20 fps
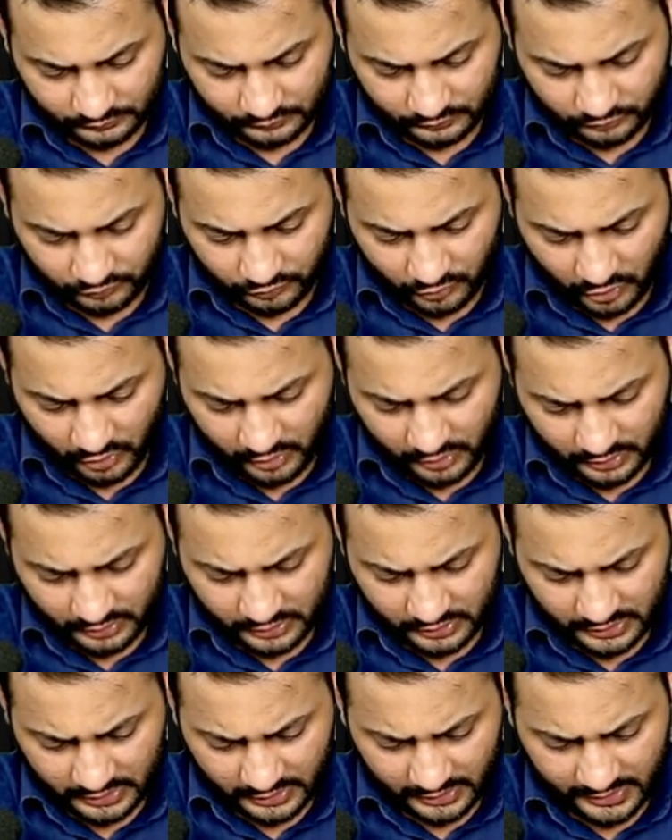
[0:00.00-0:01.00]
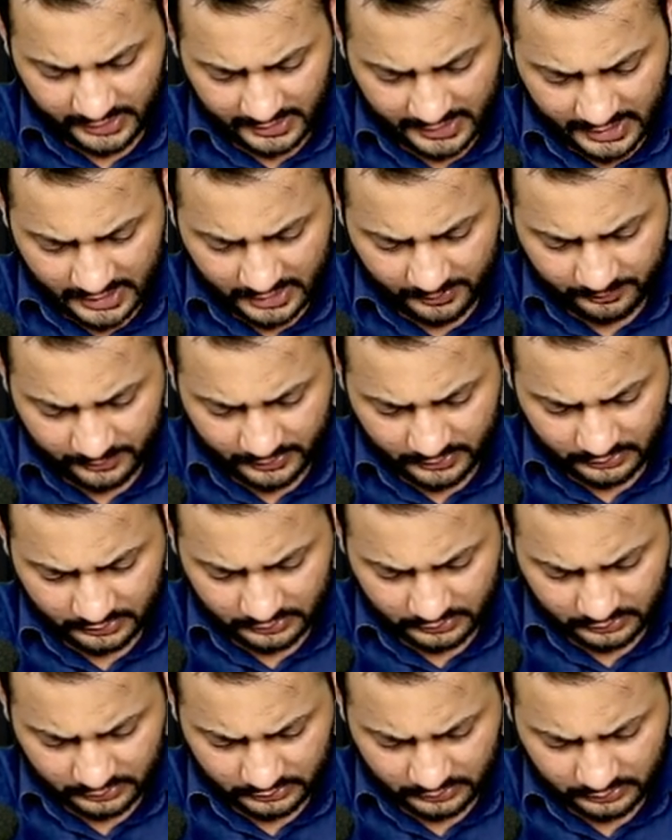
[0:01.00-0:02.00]
for the cap
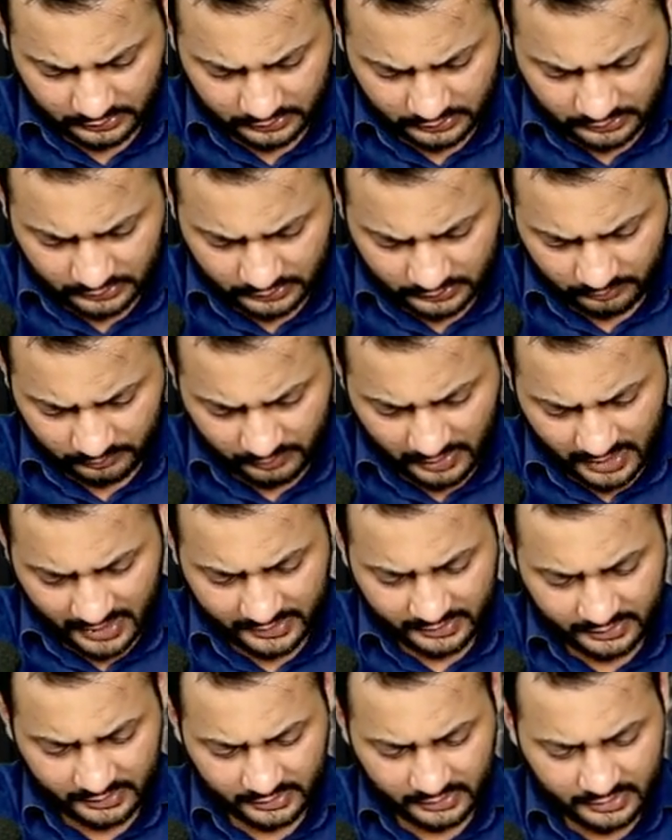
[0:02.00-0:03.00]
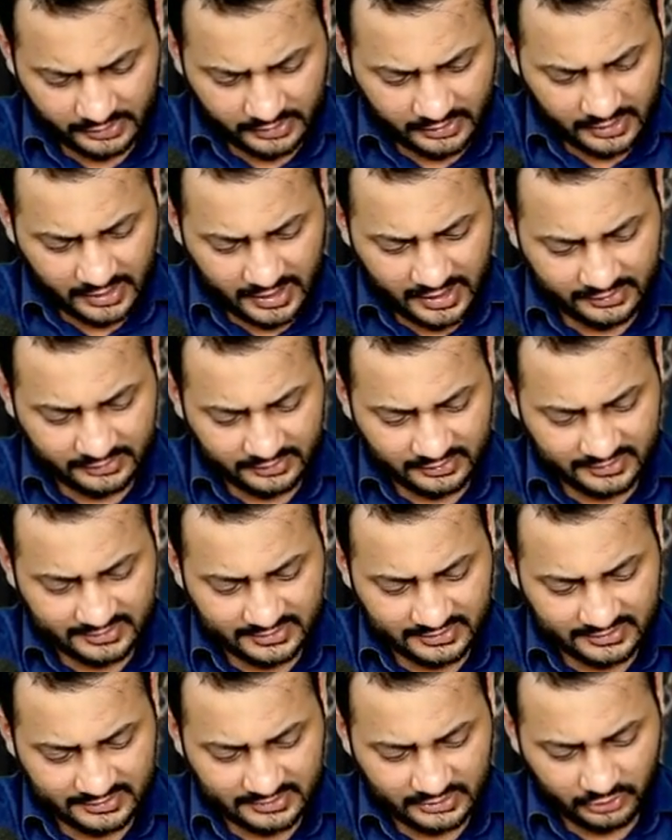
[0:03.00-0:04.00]
buyer, and
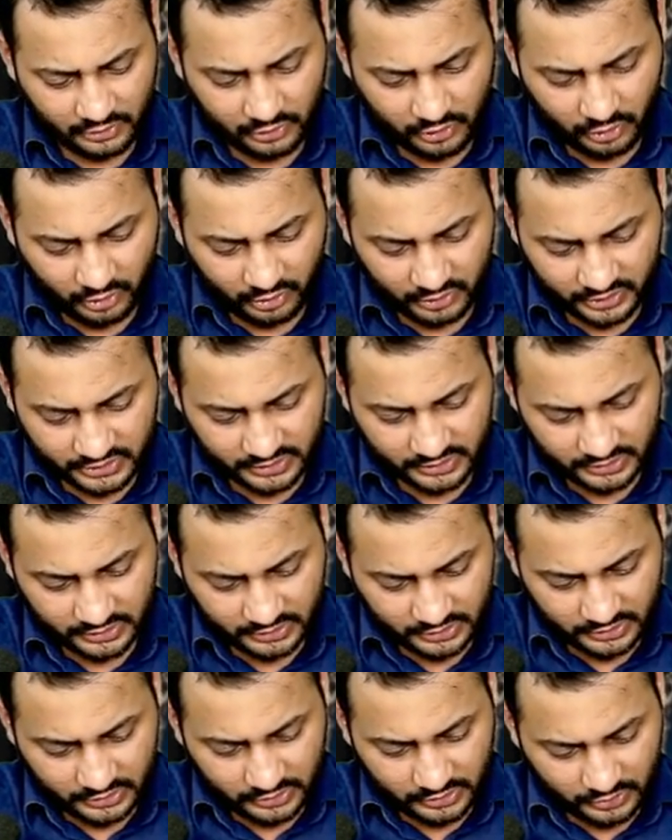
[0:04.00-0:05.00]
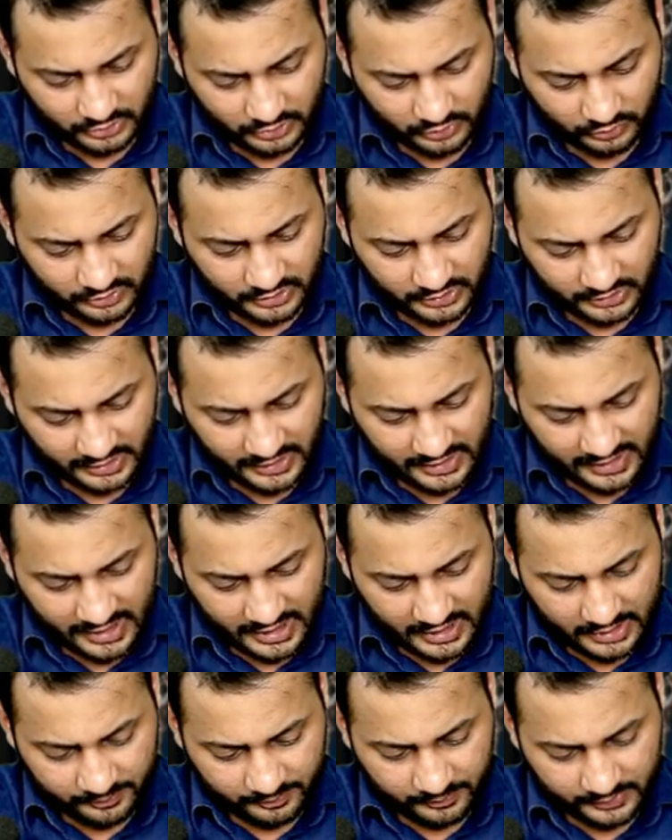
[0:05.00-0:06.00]
this is the loss to the
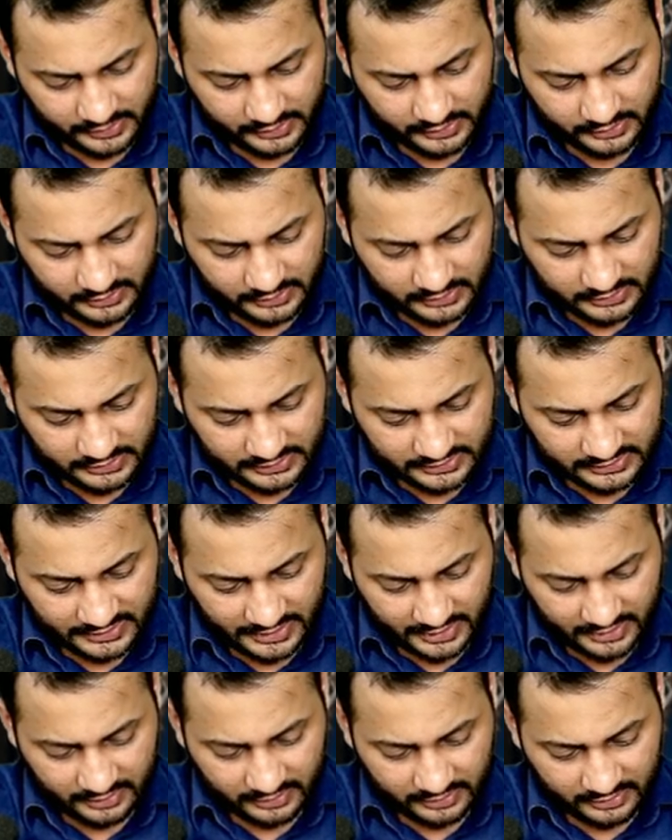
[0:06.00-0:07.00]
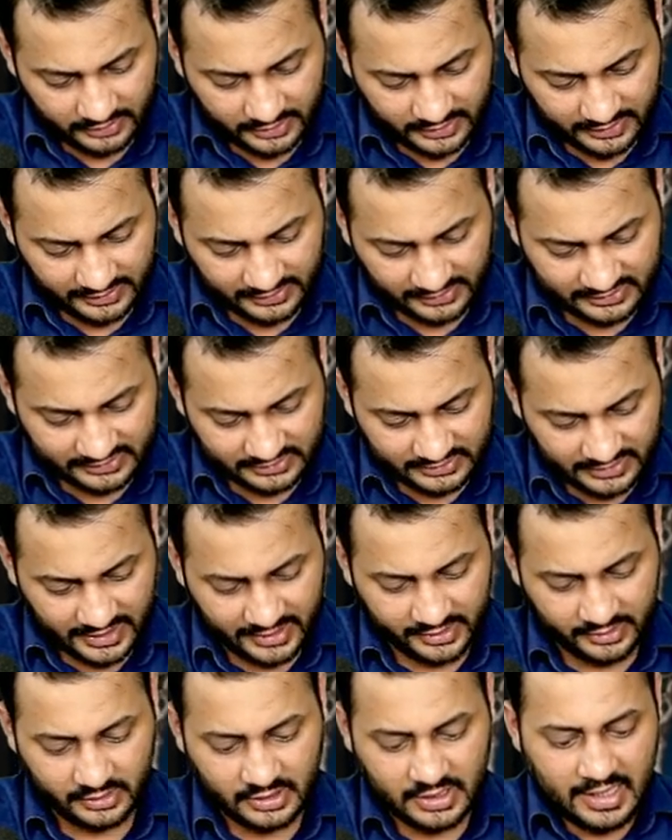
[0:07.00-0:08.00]
cap seller.
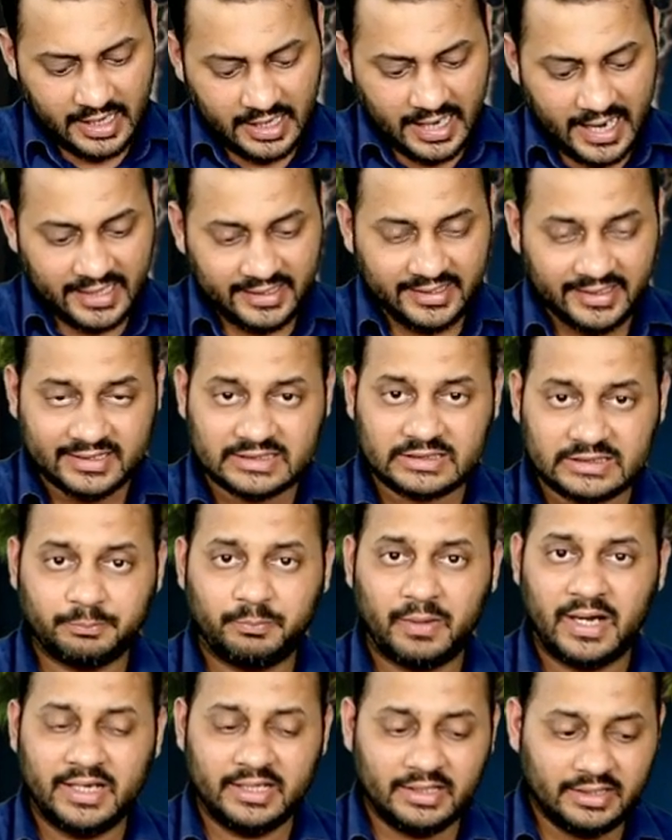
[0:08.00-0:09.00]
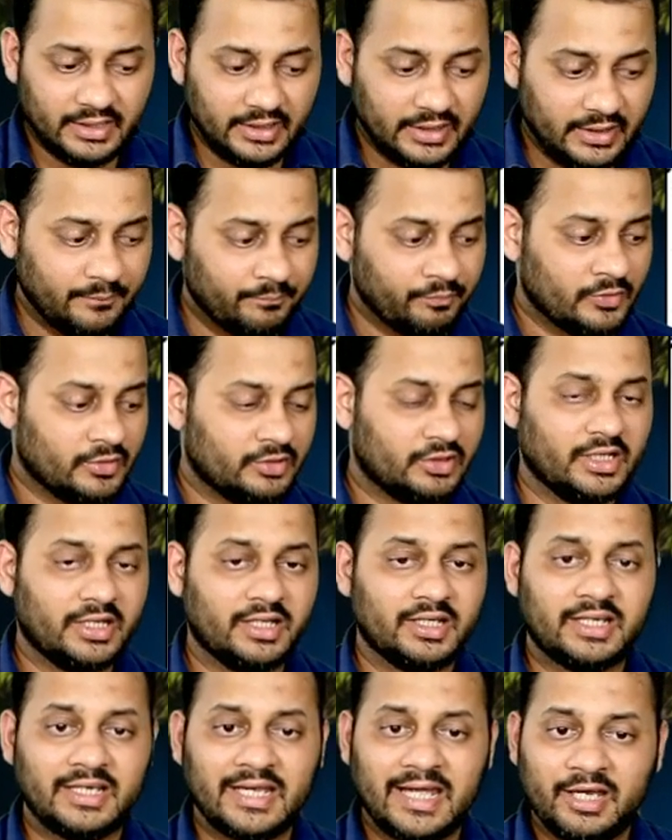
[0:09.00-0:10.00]
Understand, at expiry
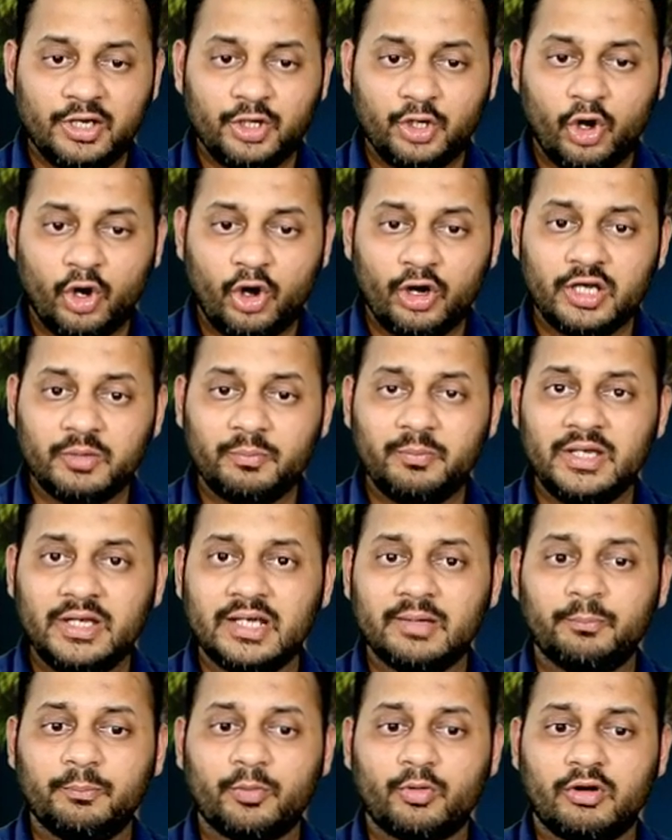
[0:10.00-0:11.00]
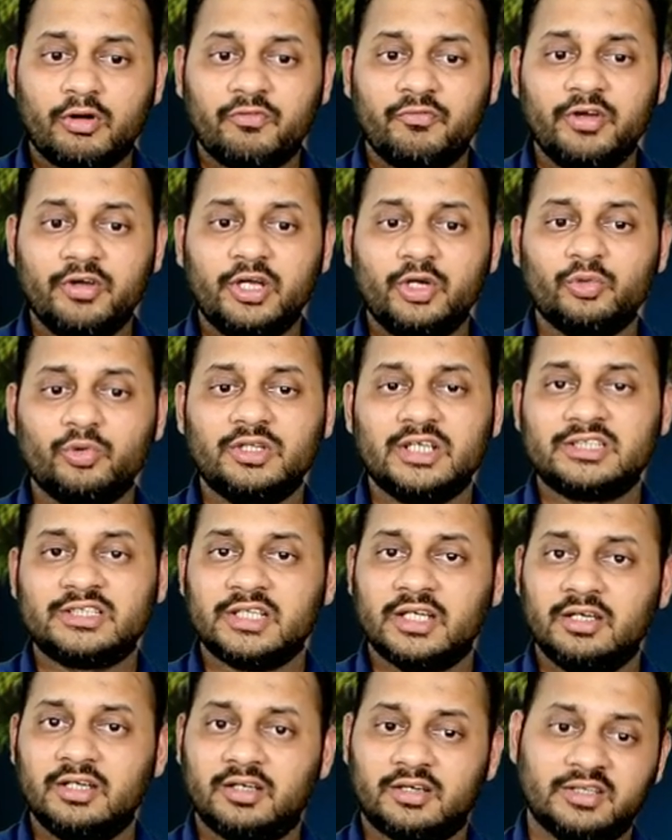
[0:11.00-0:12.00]
there cannot be a profit to the
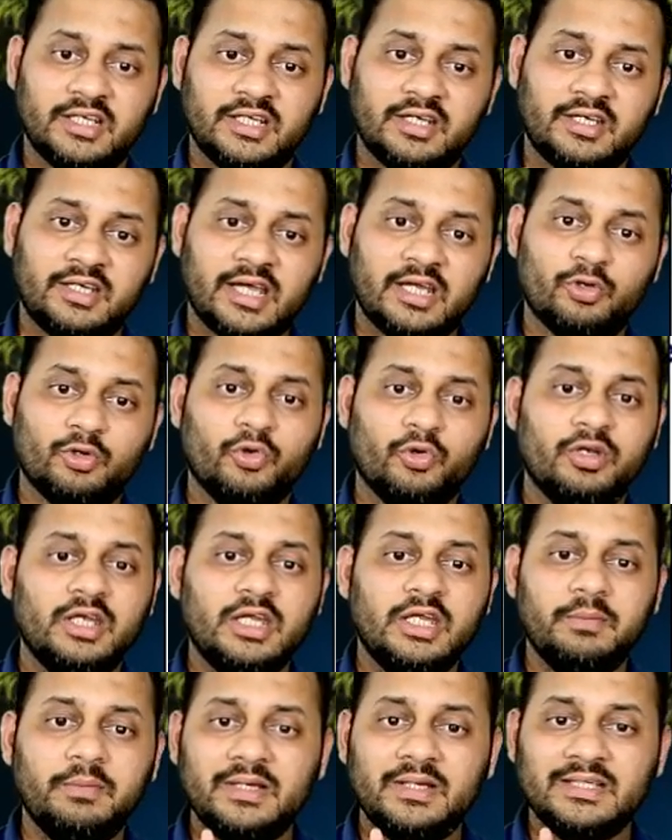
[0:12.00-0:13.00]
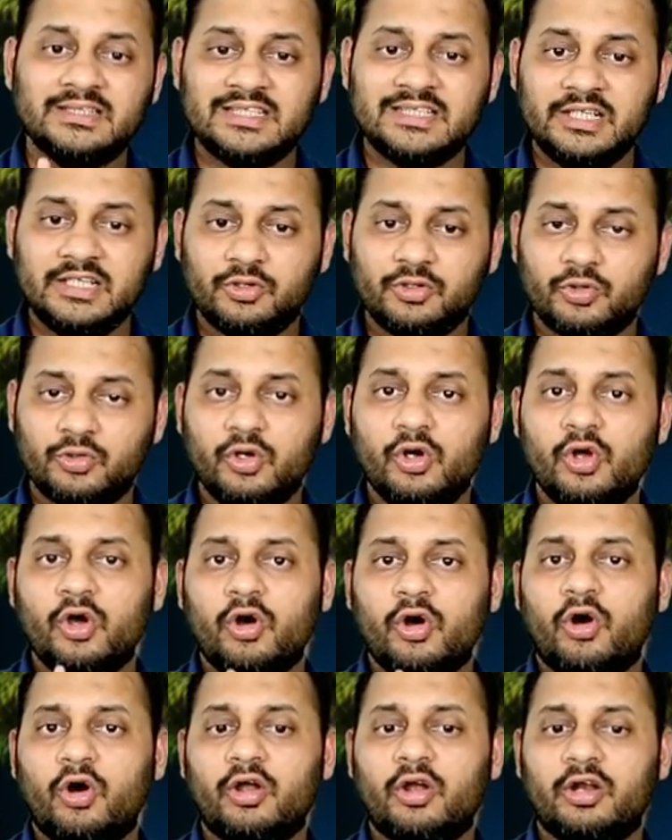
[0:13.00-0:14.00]
seller. There can only be 0
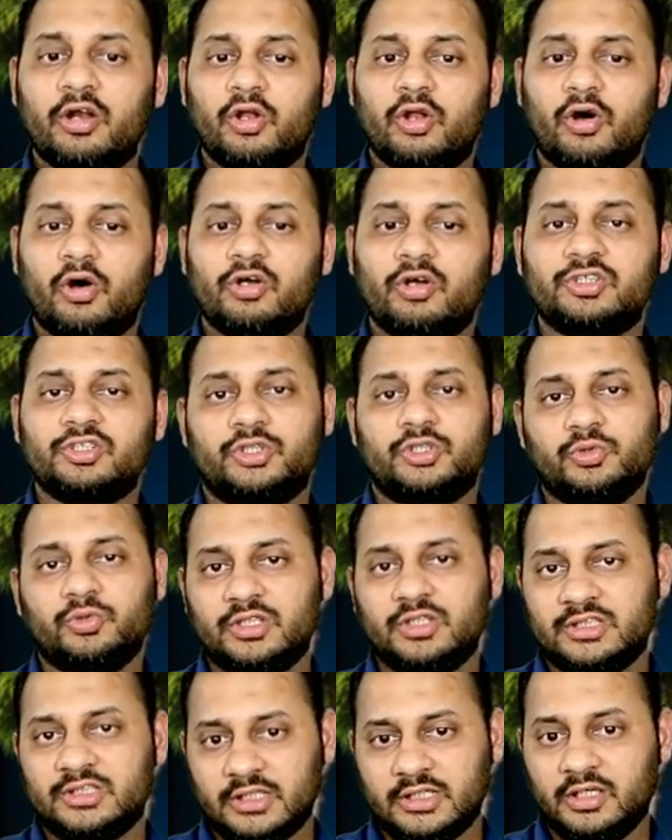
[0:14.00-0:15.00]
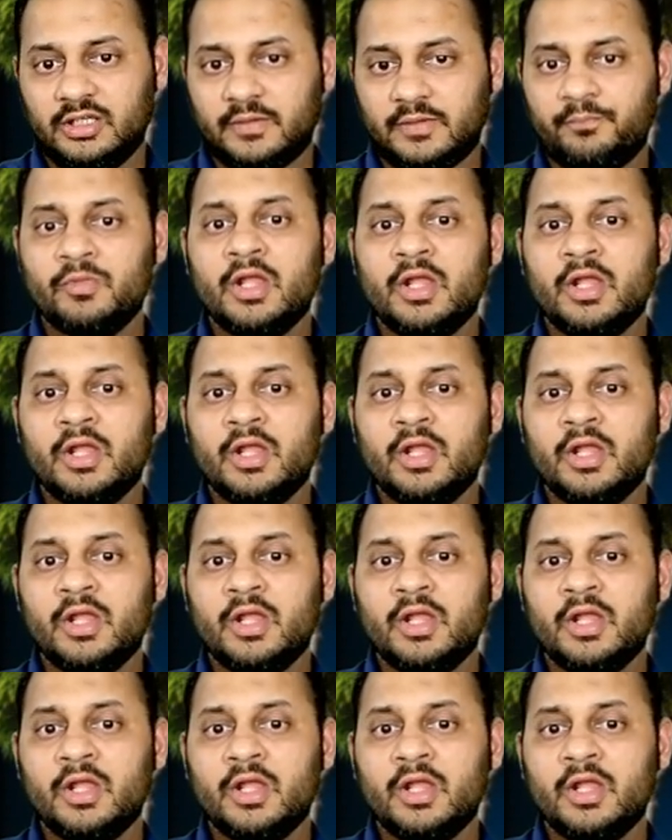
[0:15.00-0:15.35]
or loss to the seller.